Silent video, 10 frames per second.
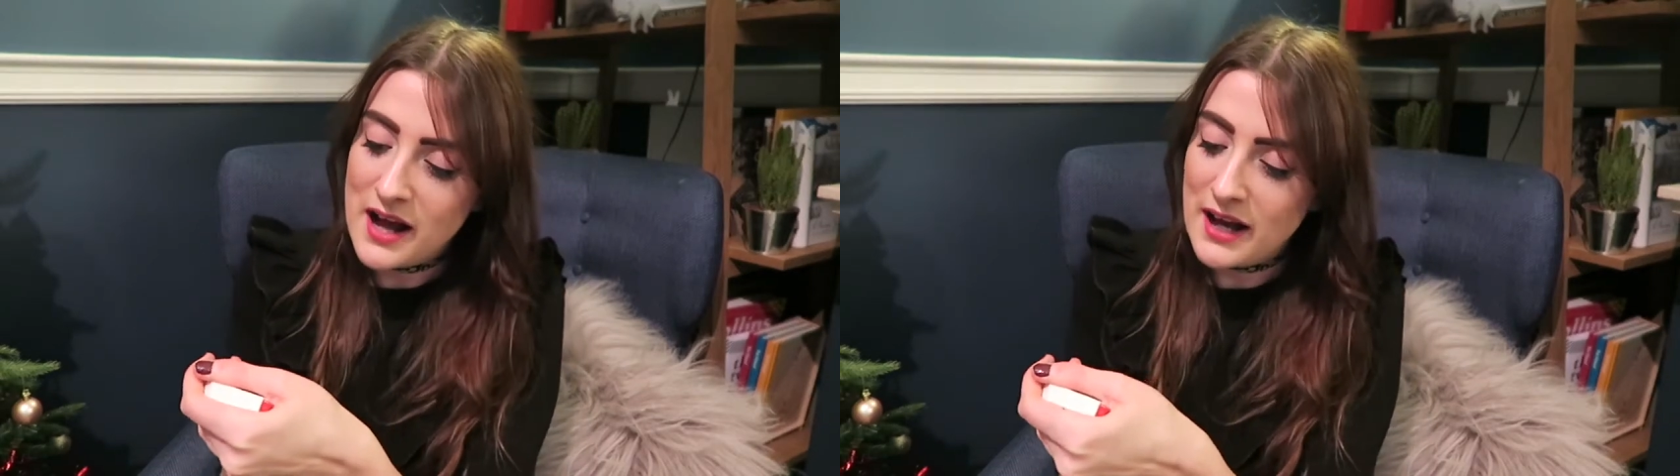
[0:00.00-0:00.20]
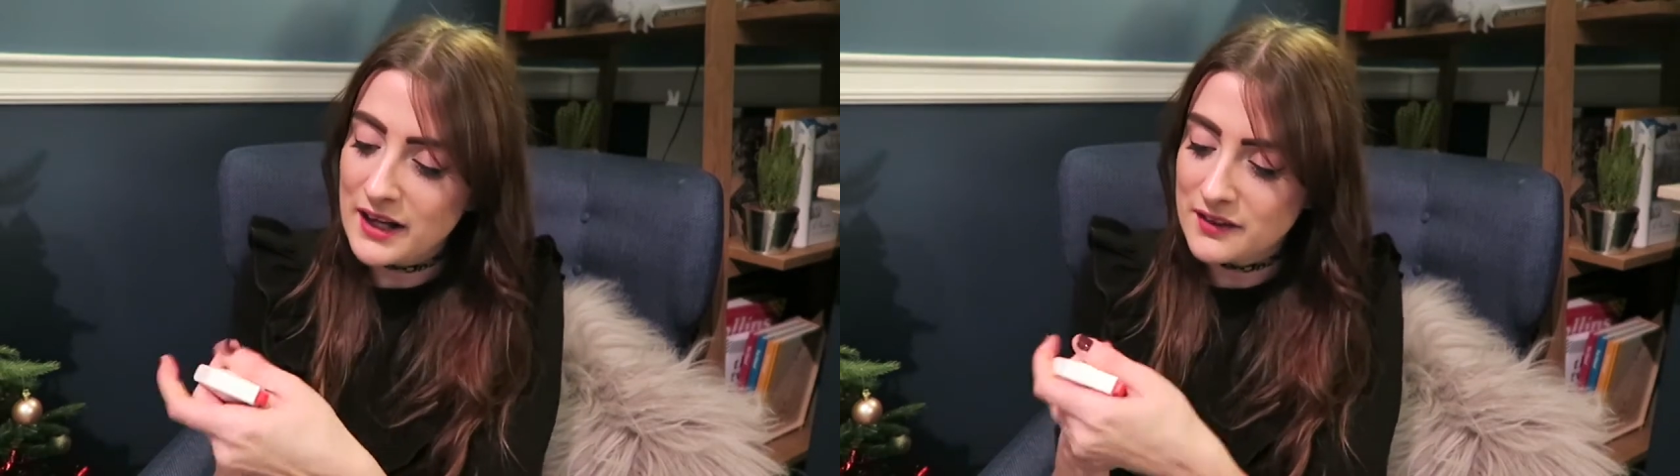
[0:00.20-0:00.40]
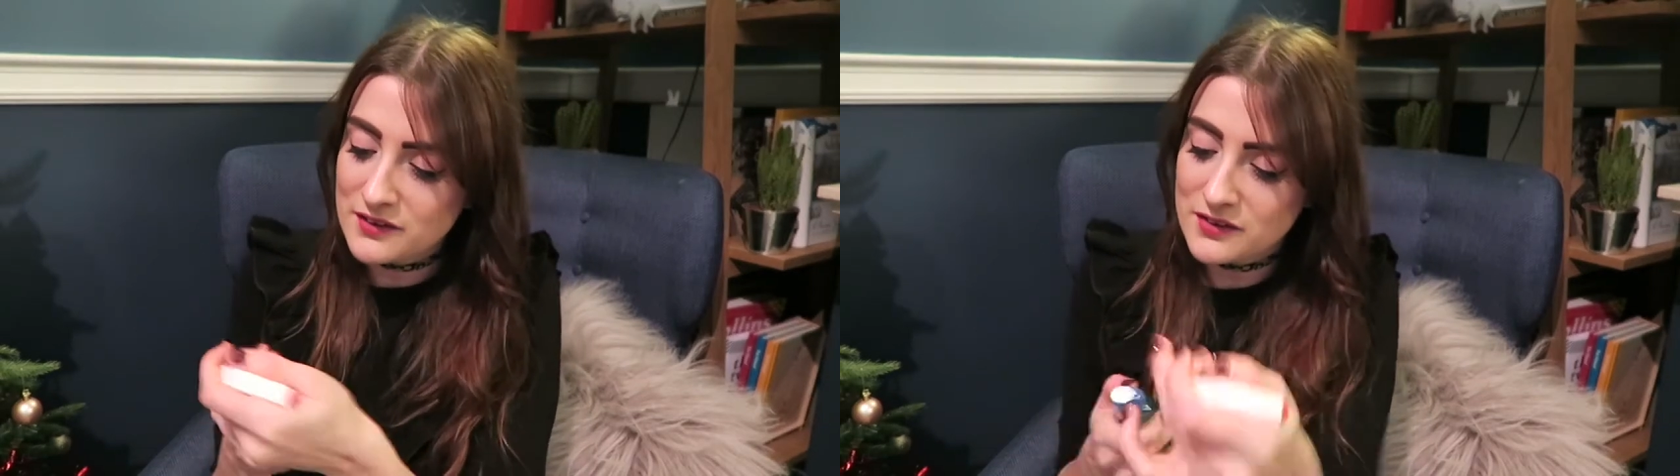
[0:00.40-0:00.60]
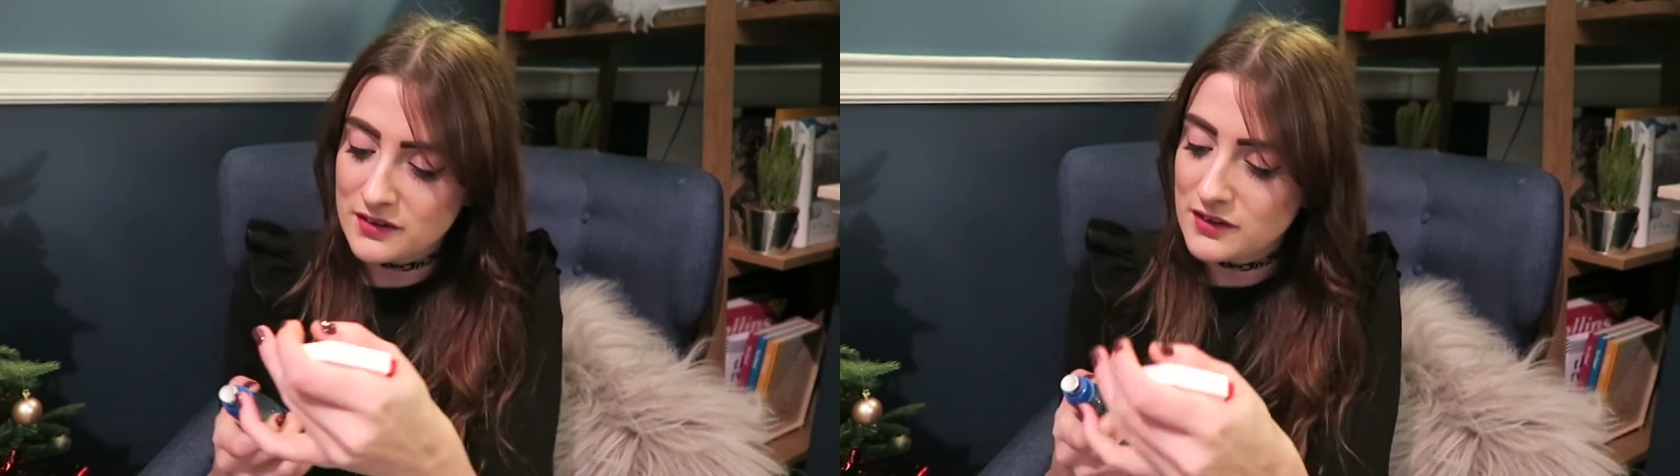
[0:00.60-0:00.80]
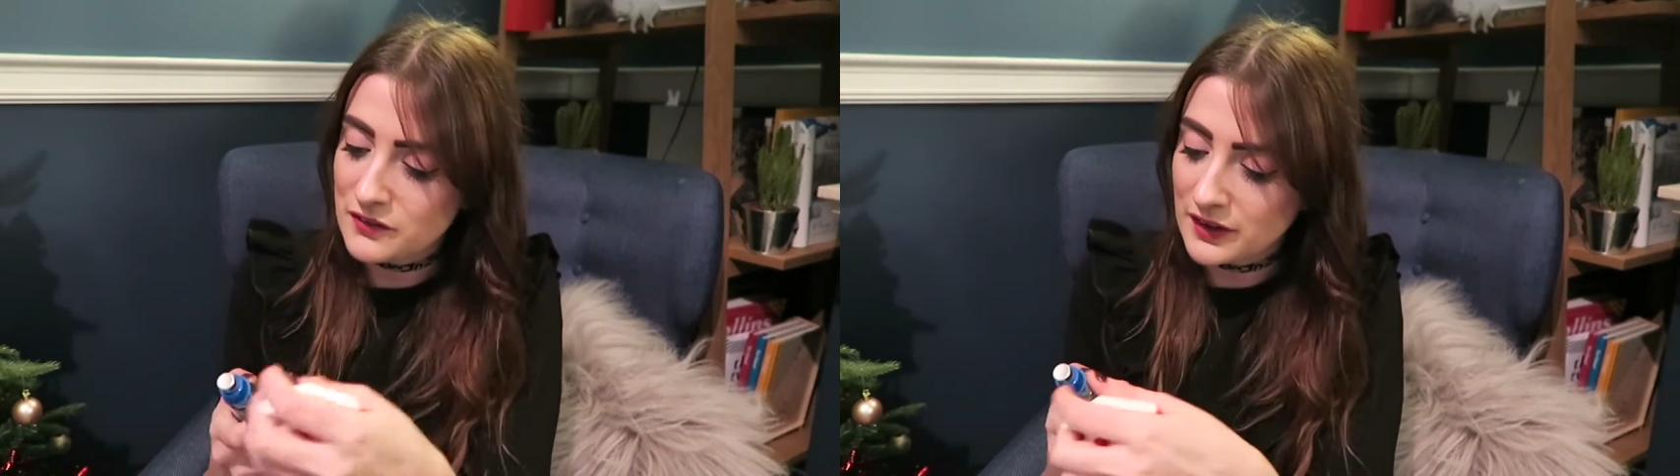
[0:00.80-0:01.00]
and
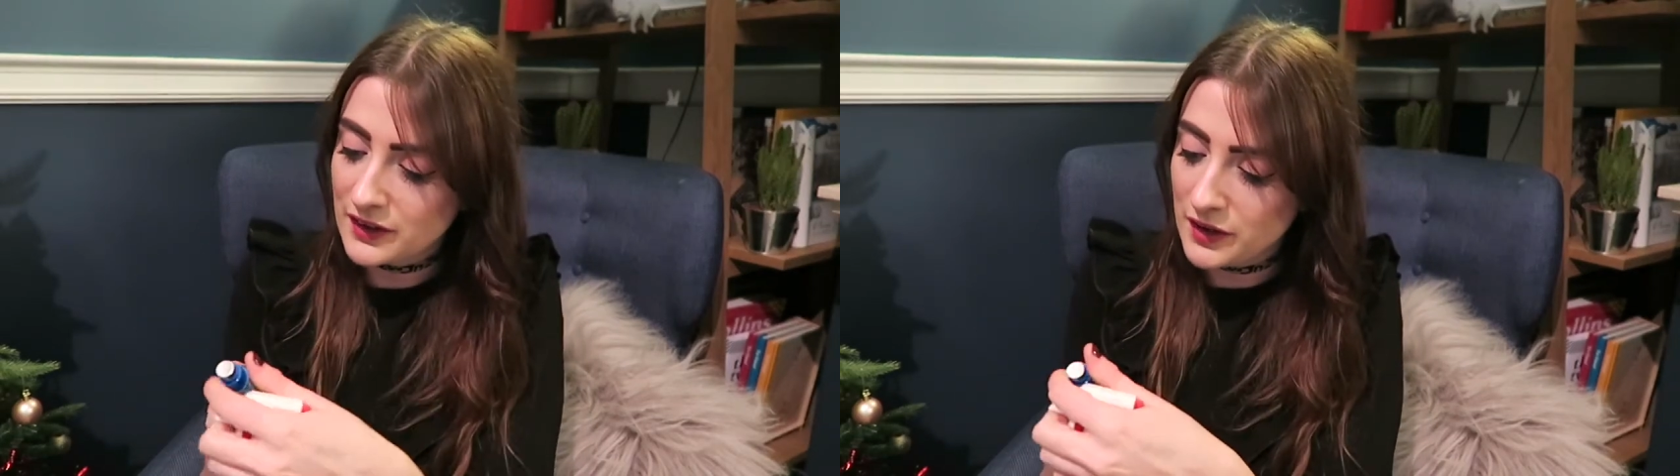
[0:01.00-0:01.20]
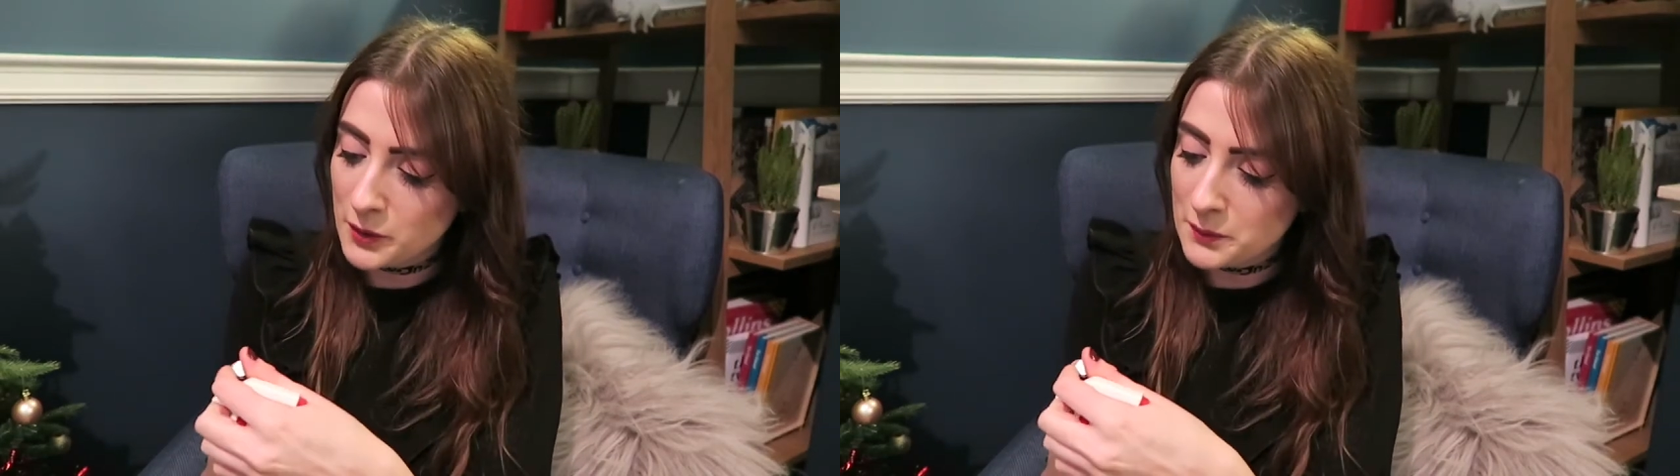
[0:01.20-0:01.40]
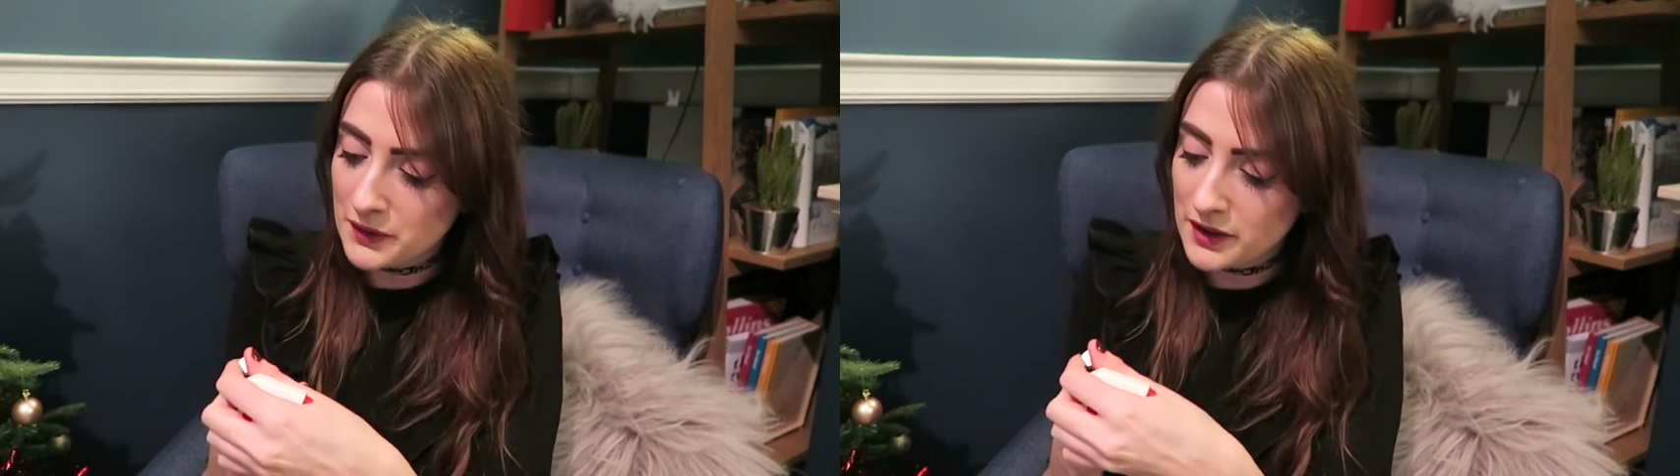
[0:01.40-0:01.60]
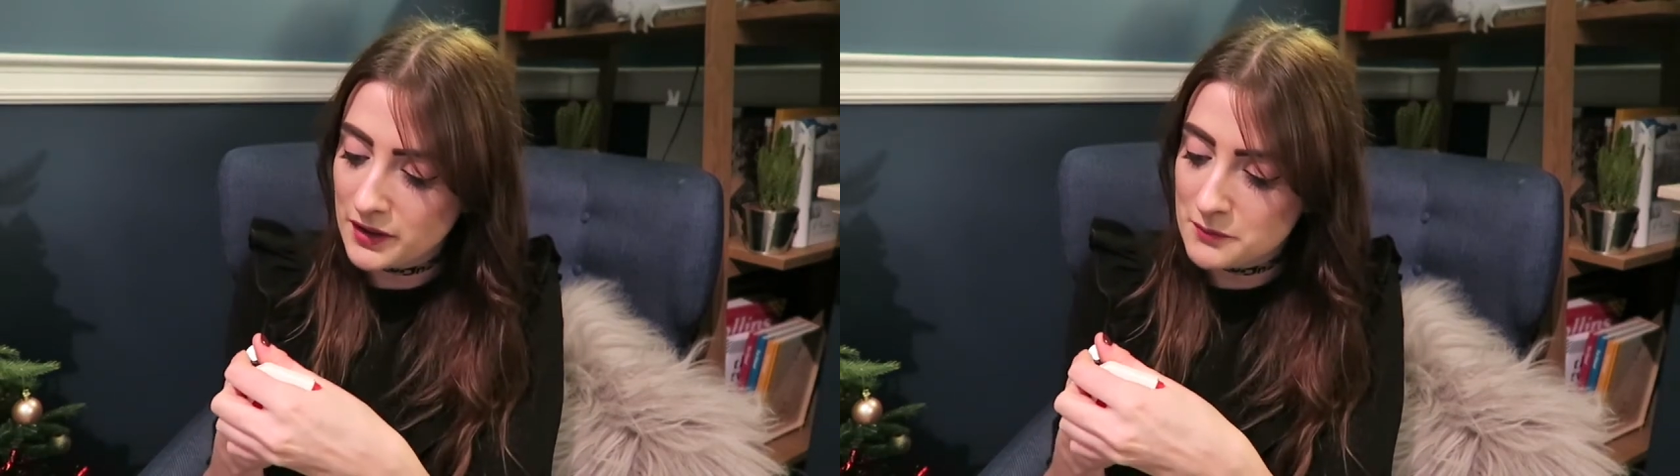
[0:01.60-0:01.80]
if I can open it